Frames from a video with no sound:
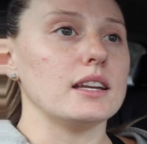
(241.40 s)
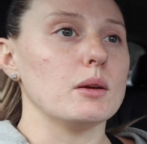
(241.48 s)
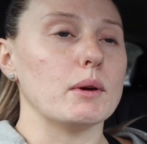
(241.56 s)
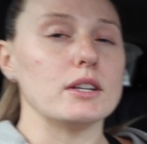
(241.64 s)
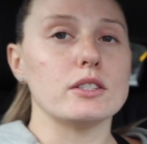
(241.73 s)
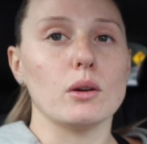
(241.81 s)

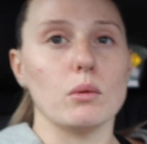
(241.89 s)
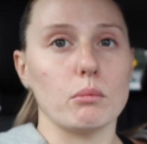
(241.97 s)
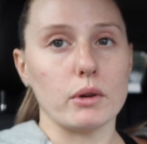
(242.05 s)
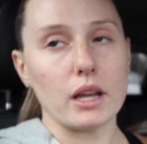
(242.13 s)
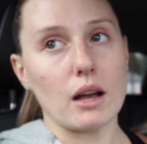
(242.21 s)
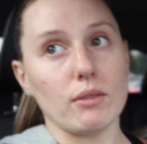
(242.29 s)
anyway, so
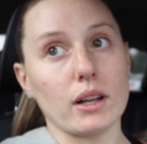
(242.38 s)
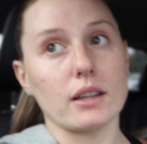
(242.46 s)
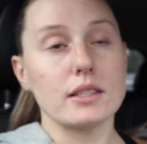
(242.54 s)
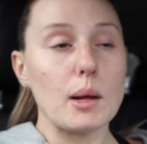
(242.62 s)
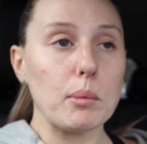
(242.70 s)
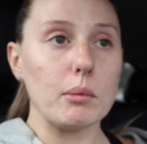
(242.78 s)
when we have like a
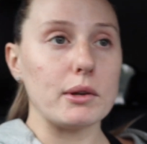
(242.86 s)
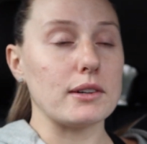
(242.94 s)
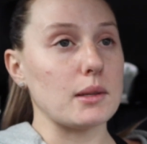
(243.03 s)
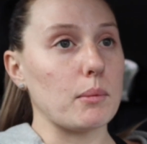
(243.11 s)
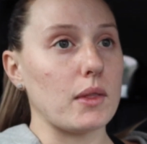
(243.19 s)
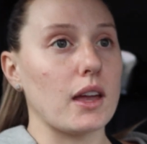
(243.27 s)
supplement or
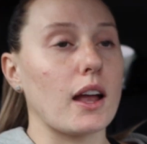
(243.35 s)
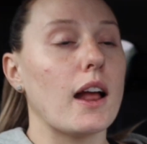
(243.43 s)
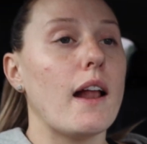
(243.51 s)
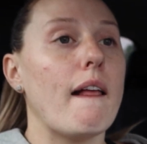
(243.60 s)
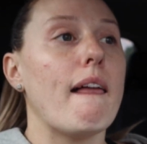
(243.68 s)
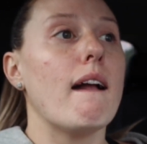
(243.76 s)

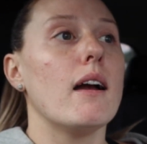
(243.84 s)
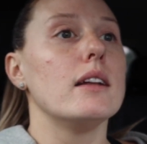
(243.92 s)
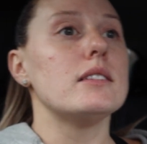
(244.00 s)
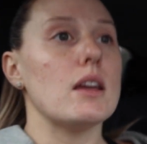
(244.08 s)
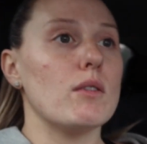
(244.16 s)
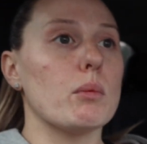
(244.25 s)
something,
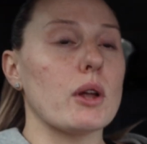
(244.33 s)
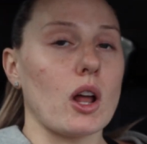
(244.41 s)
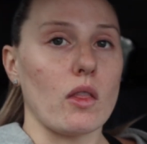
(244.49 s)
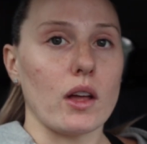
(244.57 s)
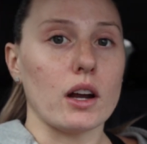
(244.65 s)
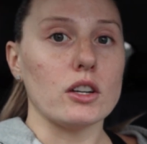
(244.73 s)
David went
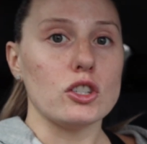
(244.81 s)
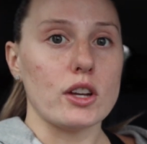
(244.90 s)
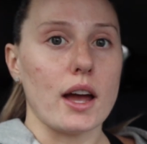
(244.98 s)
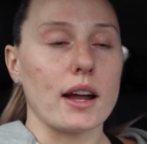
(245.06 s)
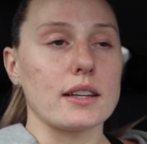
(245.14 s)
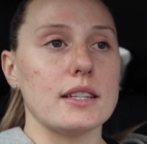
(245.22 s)
on there and
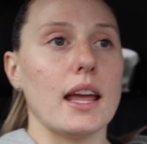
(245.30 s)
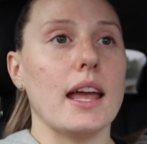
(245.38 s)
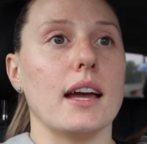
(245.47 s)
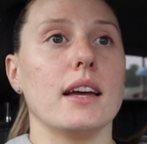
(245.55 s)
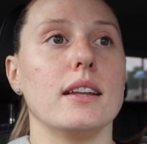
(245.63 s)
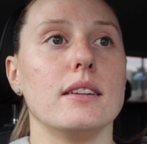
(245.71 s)
checked,
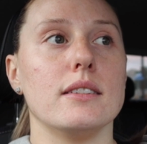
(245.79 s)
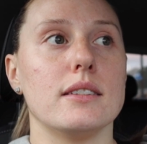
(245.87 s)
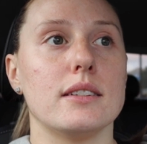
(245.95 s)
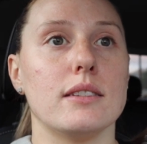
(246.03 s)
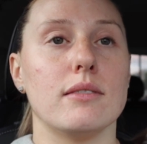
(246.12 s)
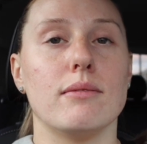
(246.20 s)
and
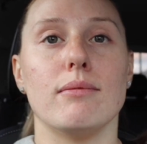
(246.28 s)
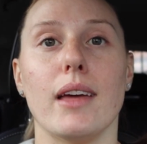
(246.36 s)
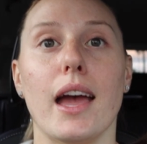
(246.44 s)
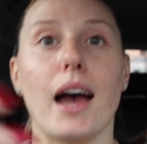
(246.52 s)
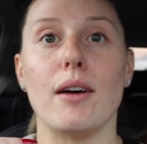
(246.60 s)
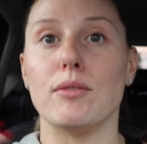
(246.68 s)

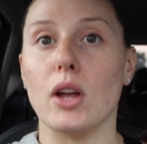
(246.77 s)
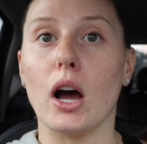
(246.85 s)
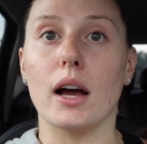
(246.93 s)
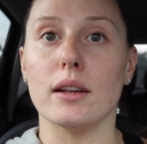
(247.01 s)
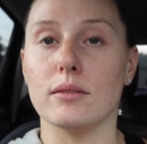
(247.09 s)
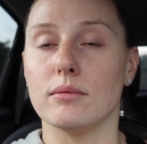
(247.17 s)
they have
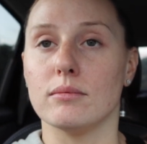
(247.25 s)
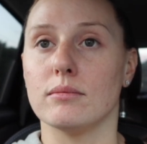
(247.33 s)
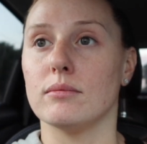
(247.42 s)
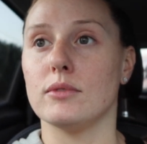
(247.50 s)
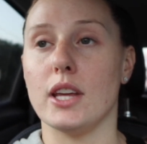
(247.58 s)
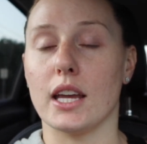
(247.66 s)
not
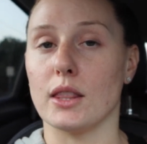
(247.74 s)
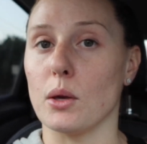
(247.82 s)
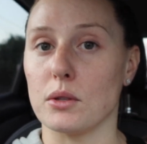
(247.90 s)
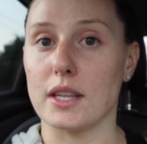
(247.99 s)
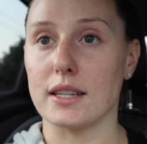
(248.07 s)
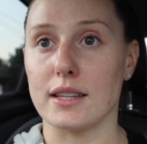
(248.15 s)
taking
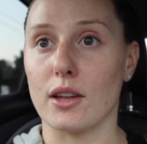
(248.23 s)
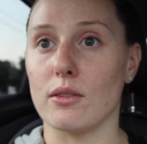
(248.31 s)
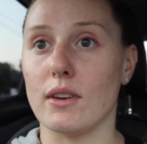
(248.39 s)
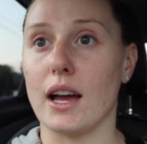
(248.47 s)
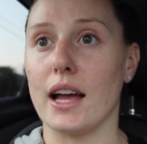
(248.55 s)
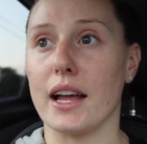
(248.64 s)
those things out
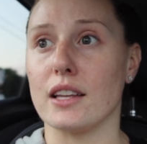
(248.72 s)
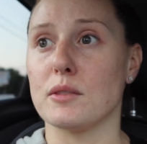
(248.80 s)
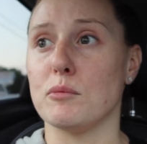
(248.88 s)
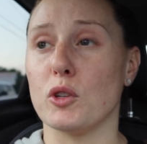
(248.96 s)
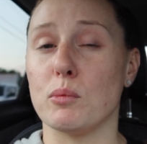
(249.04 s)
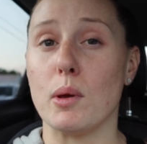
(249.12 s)
of it. I guess
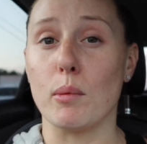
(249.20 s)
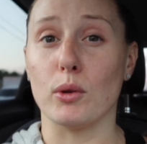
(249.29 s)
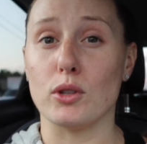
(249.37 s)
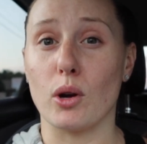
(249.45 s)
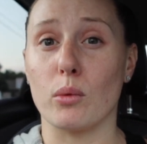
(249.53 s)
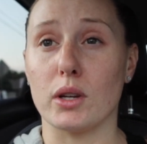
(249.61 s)
just people
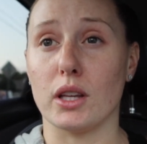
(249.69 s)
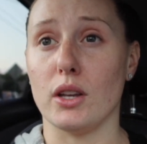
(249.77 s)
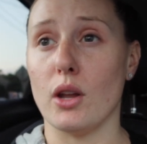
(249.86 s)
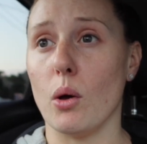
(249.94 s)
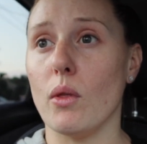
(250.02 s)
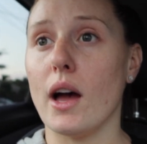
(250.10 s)
don't really
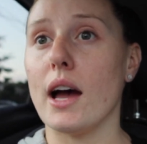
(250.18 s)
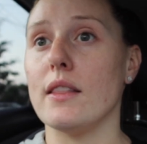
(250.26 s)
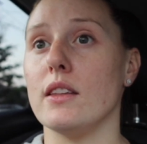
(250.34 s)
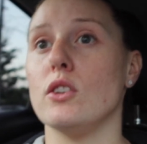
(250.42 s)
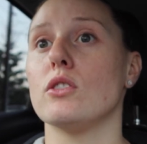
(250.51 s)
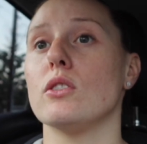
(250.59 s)
know that,
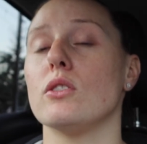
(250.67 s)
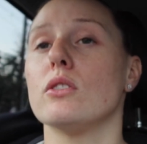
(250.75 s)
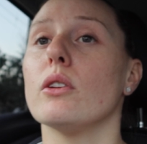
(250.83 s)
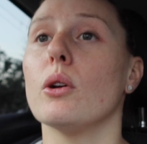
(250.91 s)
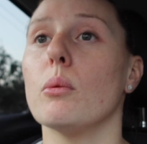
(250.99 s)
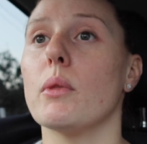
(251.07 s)
and they just
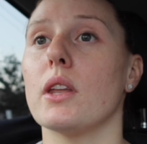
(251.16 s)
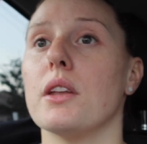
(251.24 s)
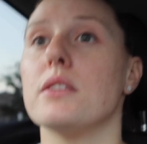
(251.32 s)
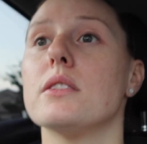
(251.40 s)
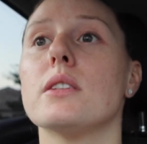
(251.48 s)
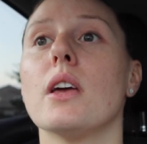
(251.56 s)
assume that
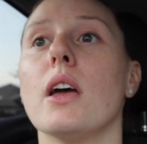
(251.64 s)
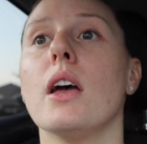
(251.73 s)
it's